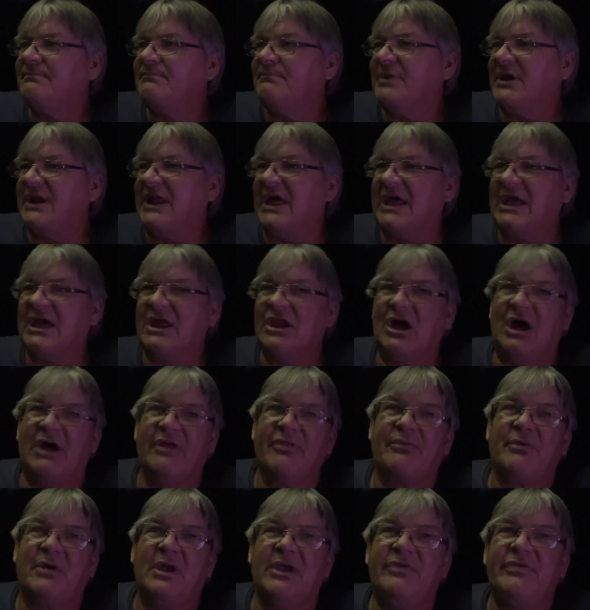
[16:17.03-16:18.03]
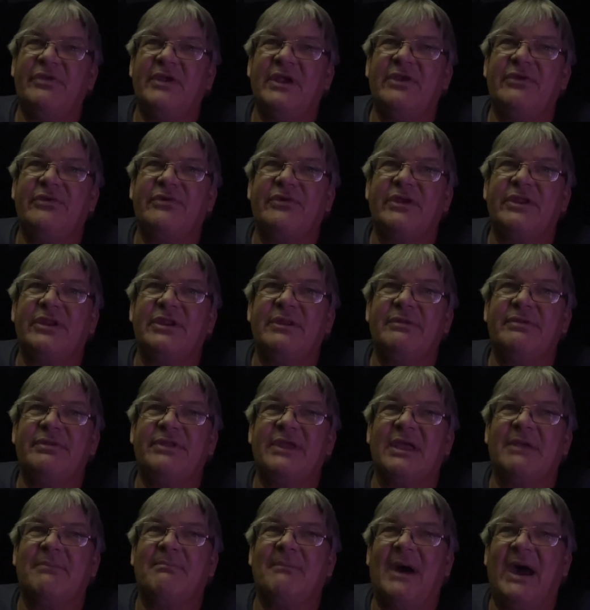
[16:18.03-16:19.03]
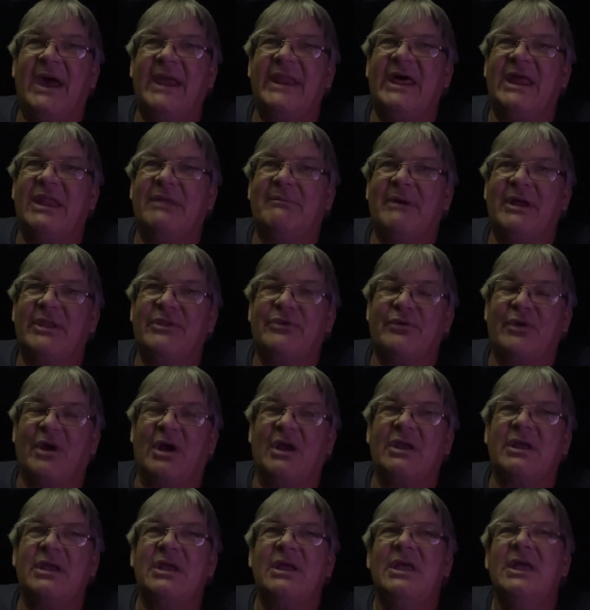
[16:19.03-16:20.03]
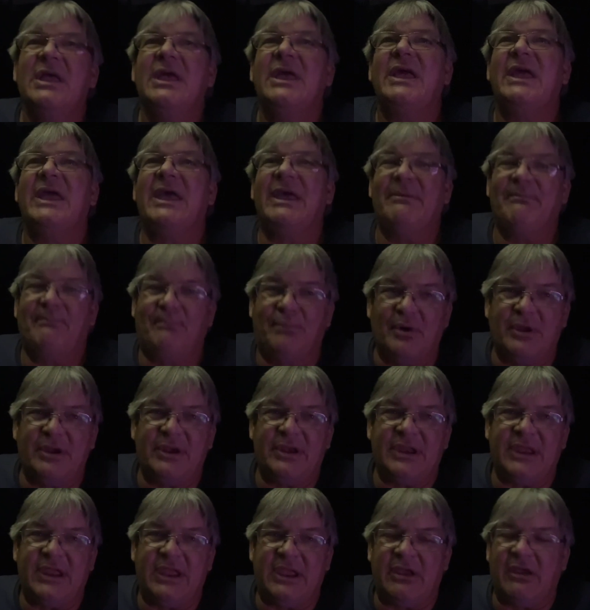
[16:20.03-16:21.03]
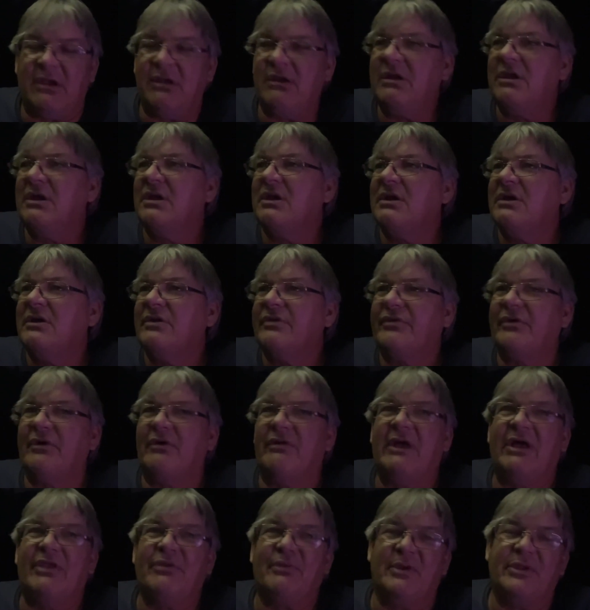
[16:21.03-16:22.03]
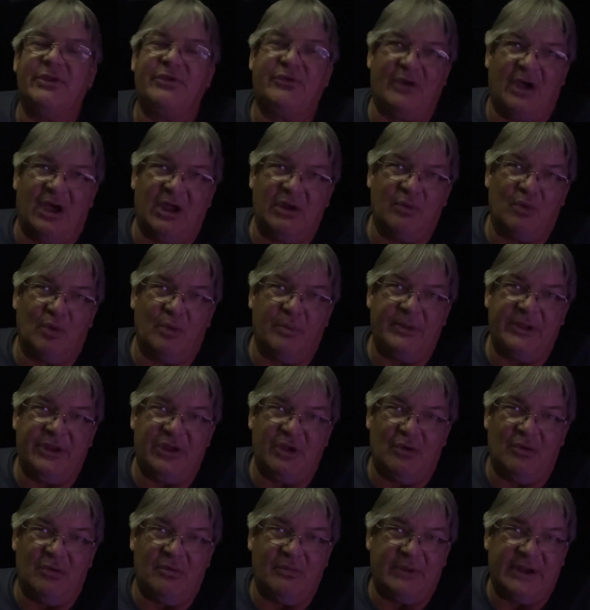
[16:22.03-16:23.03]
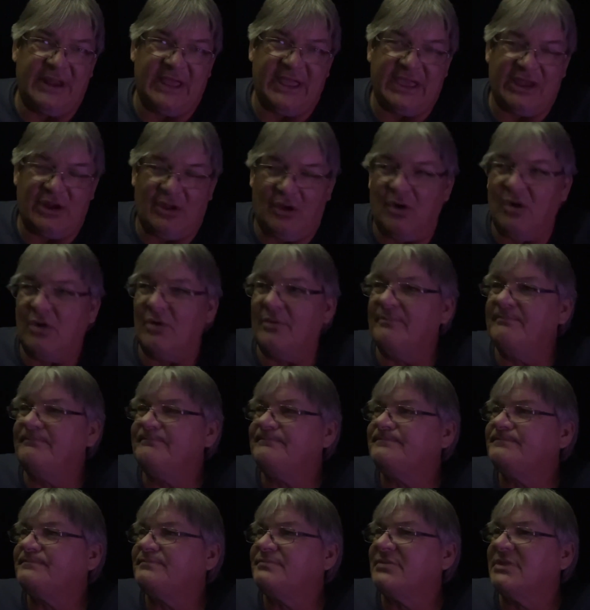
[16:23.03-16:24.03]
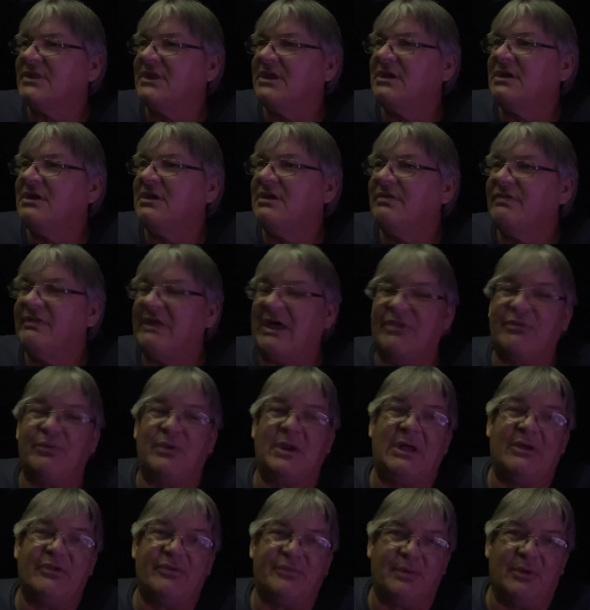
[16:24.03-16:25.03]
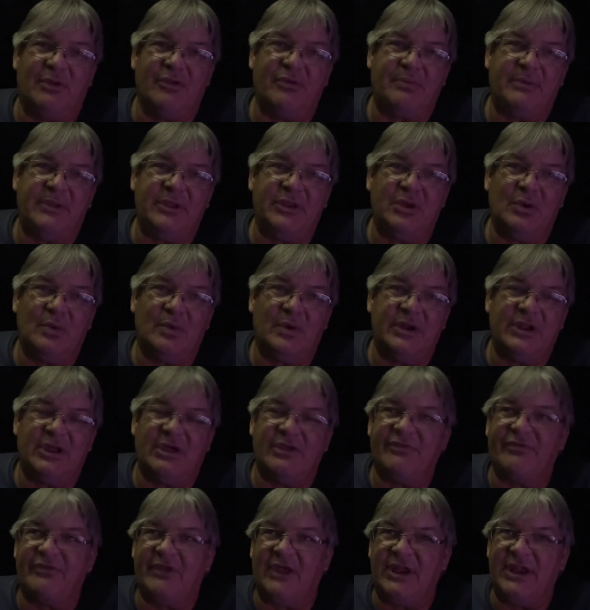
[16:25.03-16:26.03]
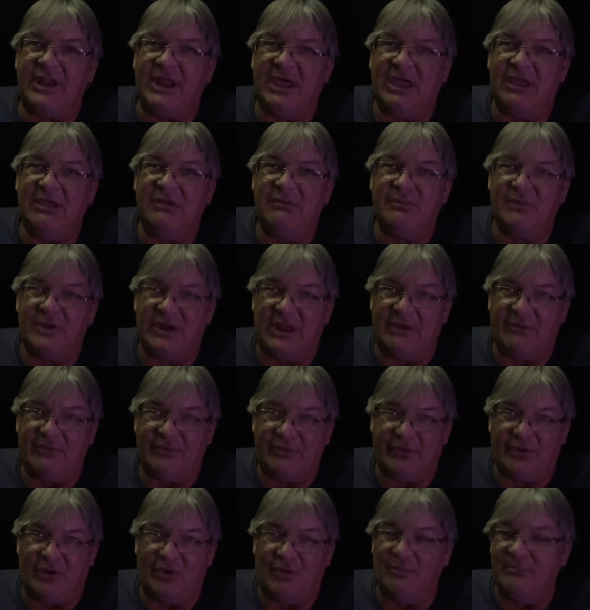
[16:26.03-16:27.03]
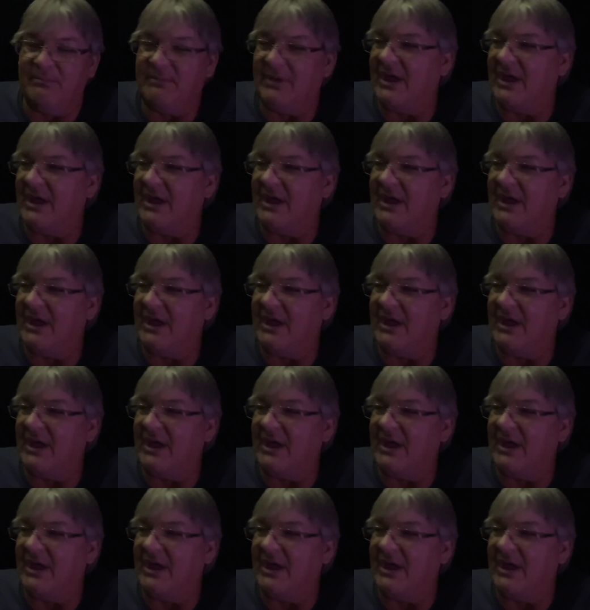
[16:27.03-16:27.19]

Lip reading: But I got authorization to take mine out of my truck and put in here. So that's what John will be doing when I get home. That's what I was supposed to be doing on Sunday when I was home.